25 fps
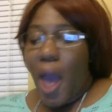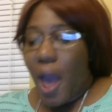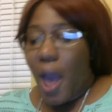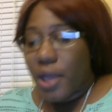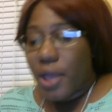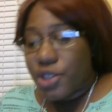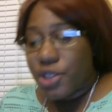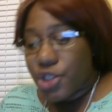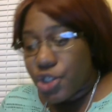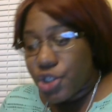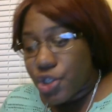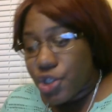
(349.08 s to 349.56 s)

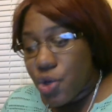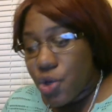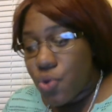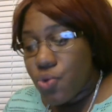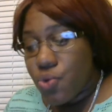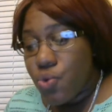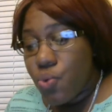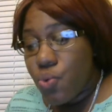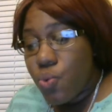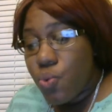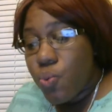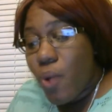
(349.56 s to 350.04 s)
I show
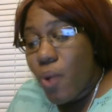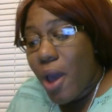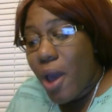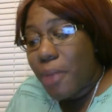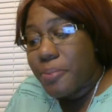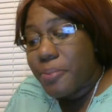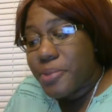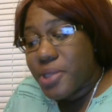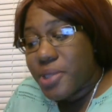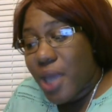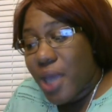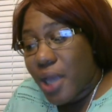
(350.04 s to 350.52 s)
you
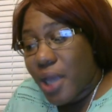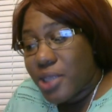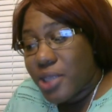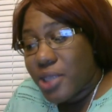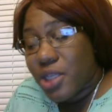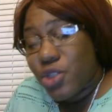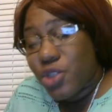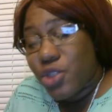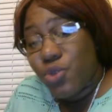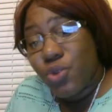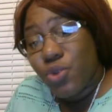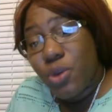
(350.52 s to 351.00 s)

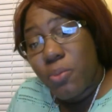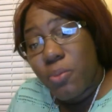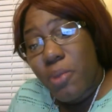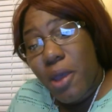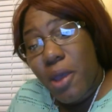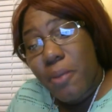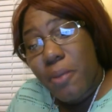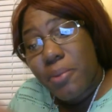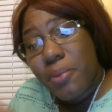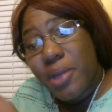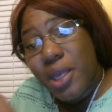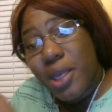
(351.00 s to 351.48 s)
websites that you can
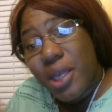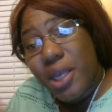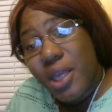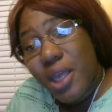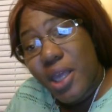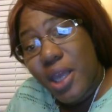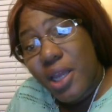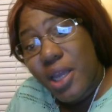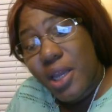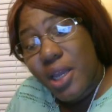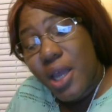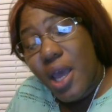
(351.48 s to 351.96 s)
be able to
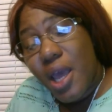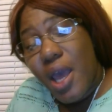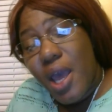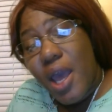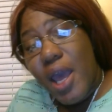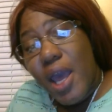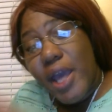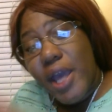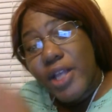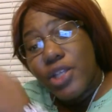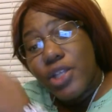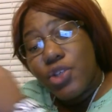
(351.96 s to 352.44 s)
get
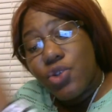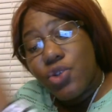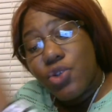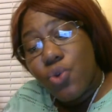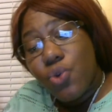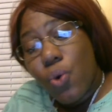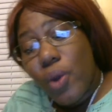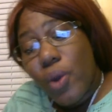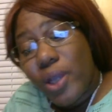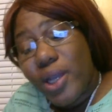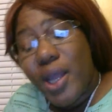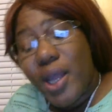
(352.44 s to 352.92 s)
and
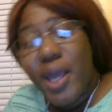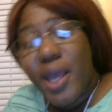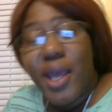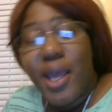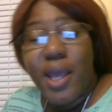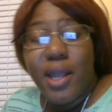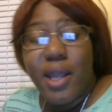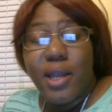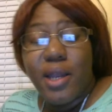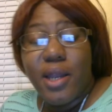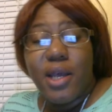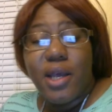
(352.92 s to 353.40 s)
join
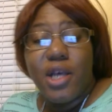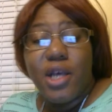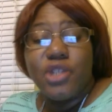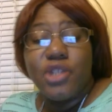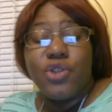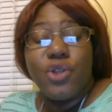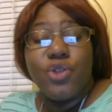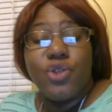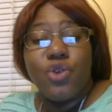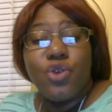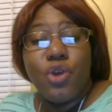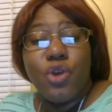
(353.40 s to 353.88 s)
in
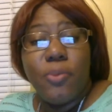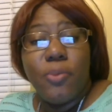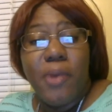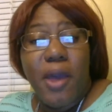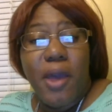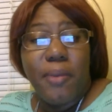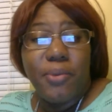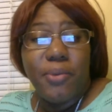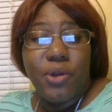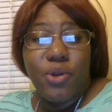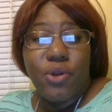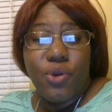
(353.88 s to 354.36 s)
so that you can
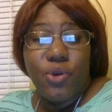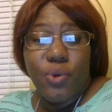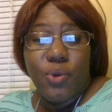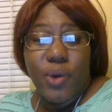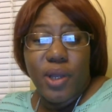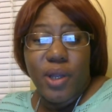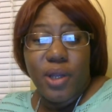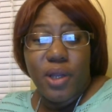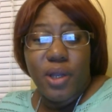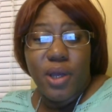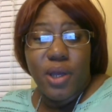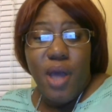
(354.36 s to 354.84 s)
be able to do
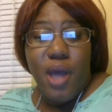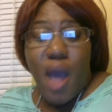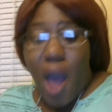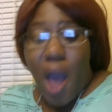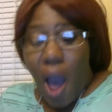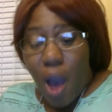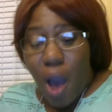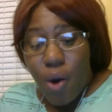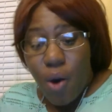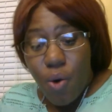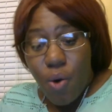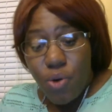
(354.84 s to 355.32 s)
it.
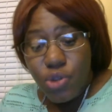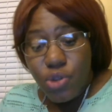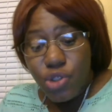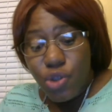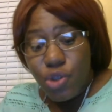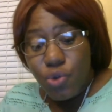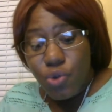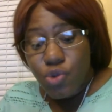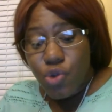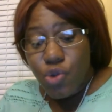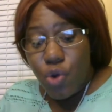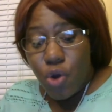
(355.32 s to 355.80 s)
I
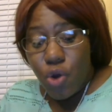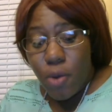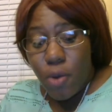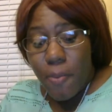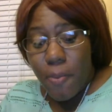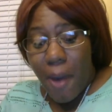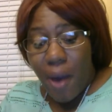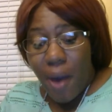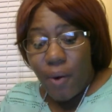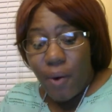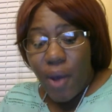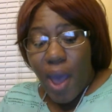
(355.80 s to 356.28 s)
also talk
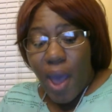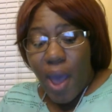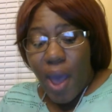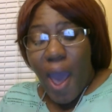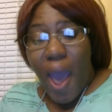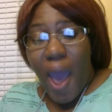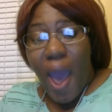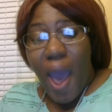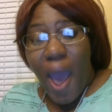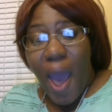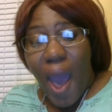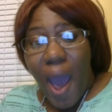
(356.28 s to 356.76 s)
about
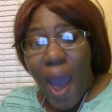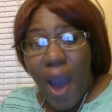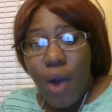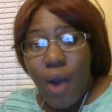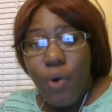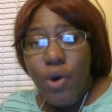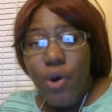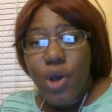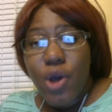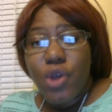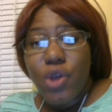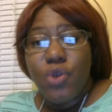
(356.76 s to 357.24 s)

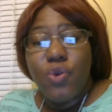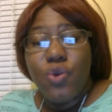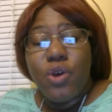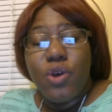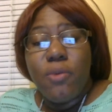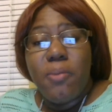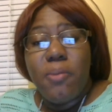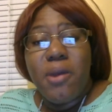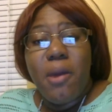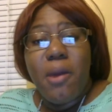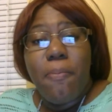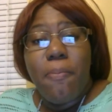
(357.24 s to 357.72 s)
how you
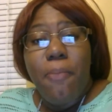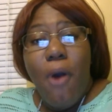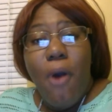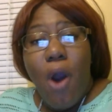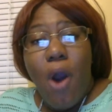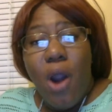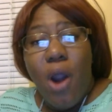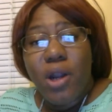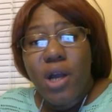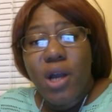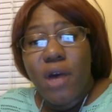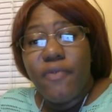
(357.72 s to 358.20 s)
can be a
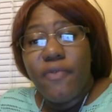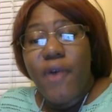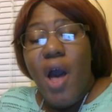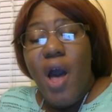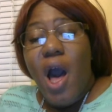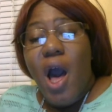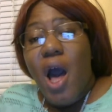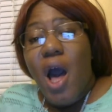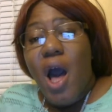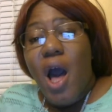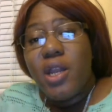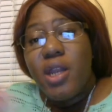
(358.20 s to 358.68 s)
part of
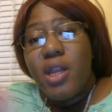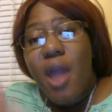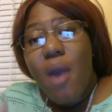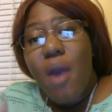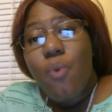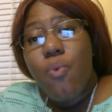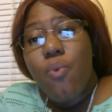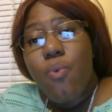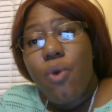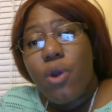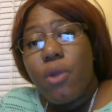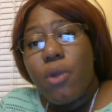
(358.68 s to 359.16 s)
a
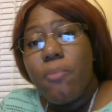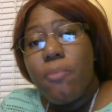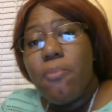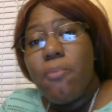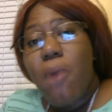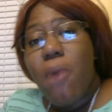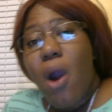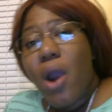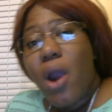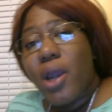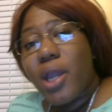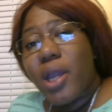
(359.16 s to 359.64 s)
network
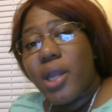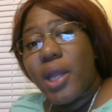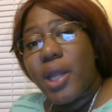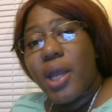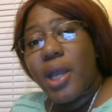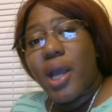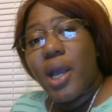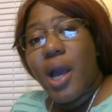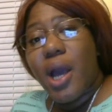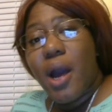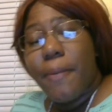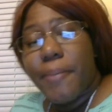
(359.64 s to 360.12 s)

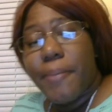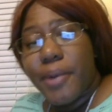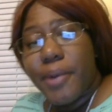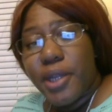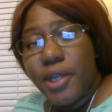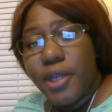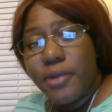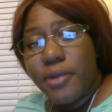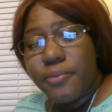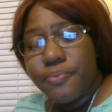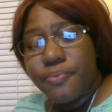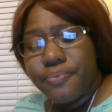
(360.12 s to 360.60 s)
marketing
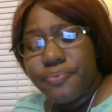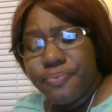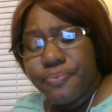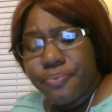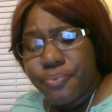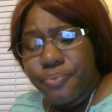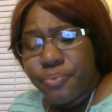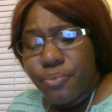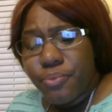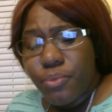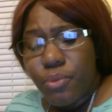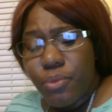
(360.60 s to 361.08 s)
company
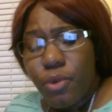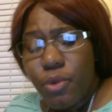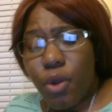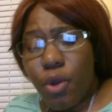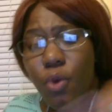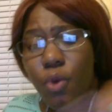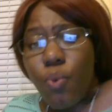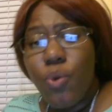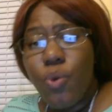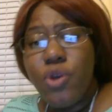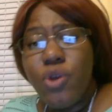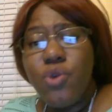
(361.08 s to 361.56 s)

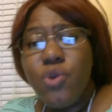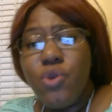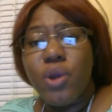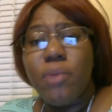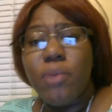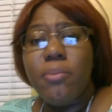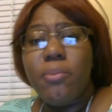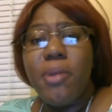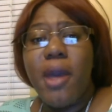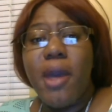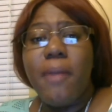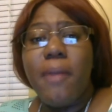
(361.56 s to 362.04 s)
where you
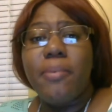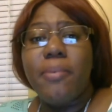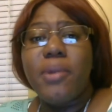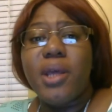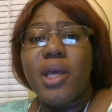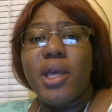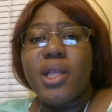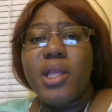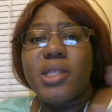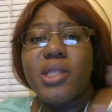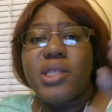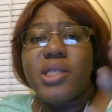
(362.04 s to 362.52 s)
can be able
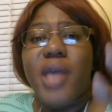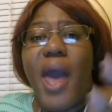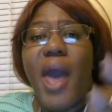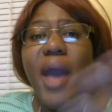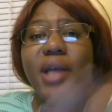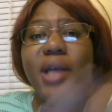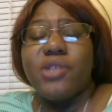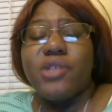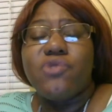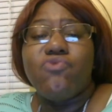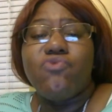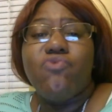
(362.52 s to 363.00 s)
to get
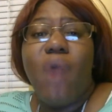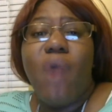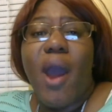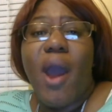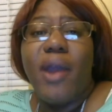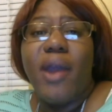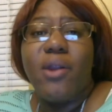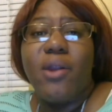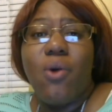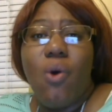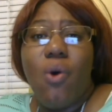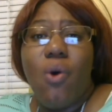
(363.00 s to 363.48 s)
tax write